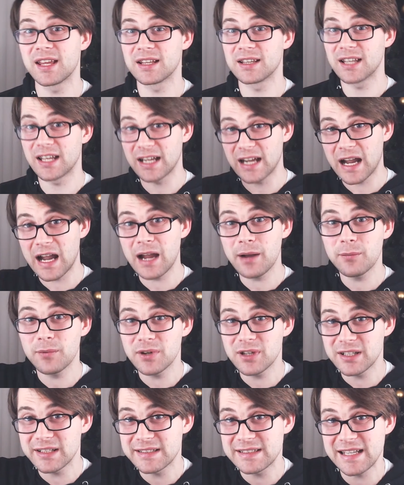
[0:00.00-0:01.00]
Like, I want
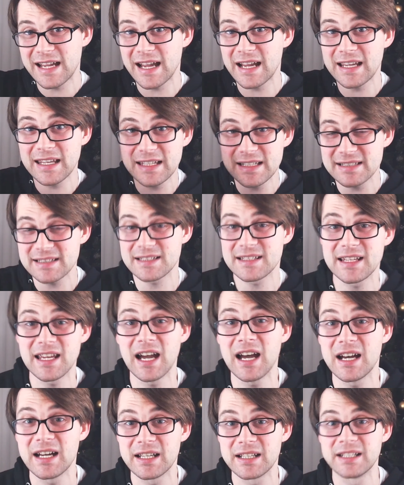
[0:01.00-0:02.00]
to attack his
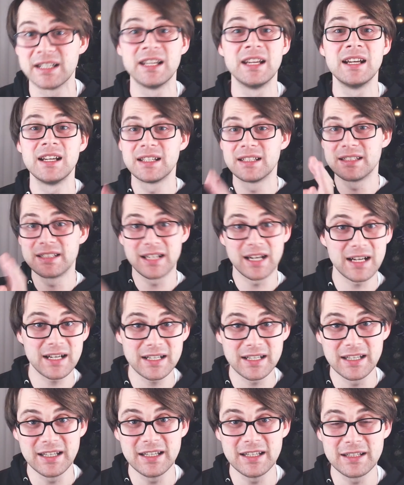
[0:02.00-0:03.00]
gun, not
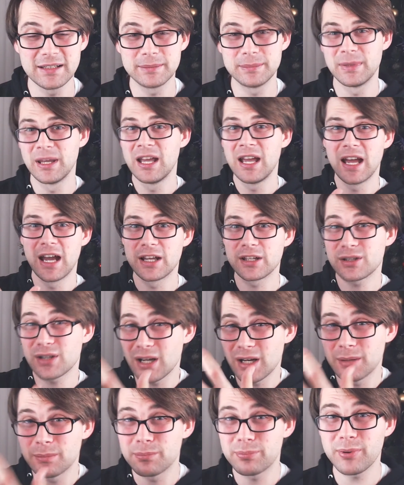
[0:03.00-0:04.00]
him, and try to
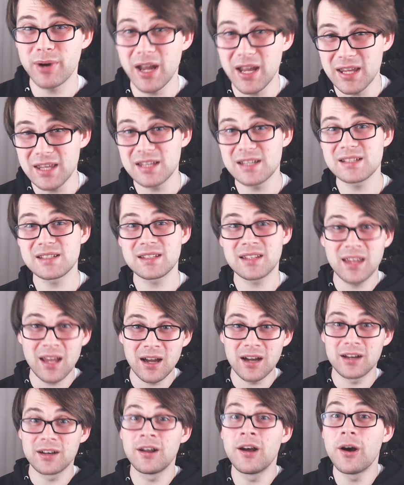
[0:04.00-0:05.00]
break his
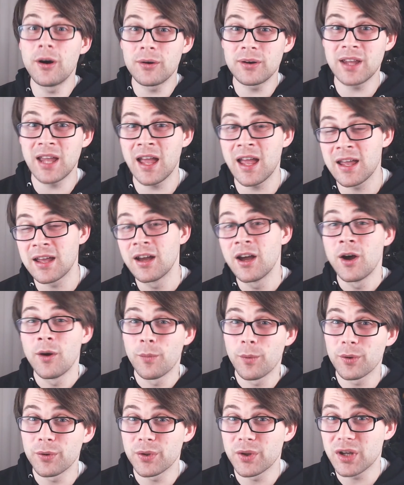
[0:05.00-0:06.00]
gun. Okay,
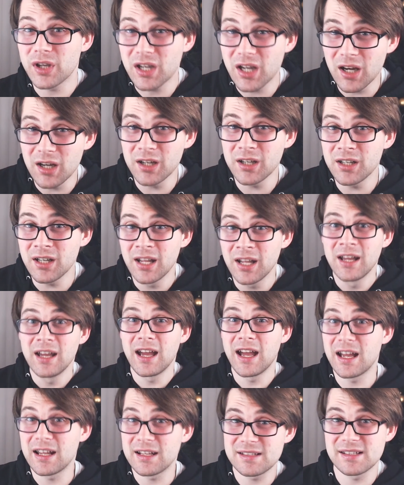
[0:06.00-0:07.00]
well, the gun
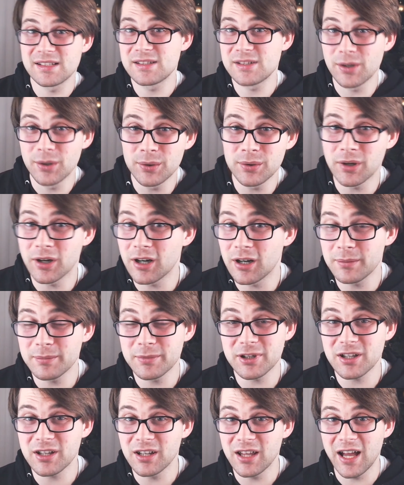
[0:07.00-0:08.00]
has its own armor
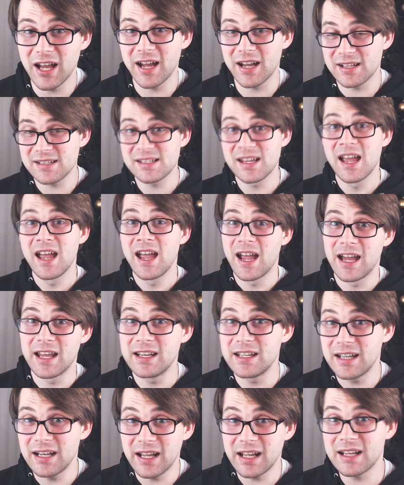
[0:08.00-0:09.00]
class and
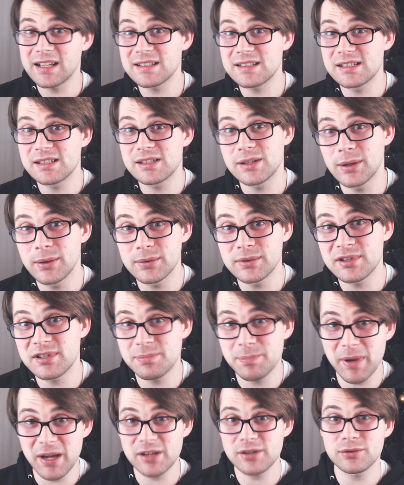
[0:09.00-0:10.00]
it has its own
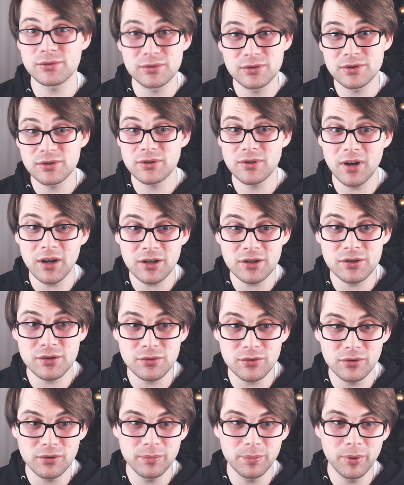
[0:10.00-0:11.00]
special
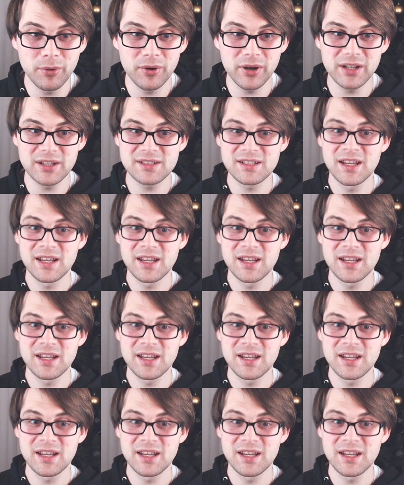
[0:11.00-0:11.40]
structural points.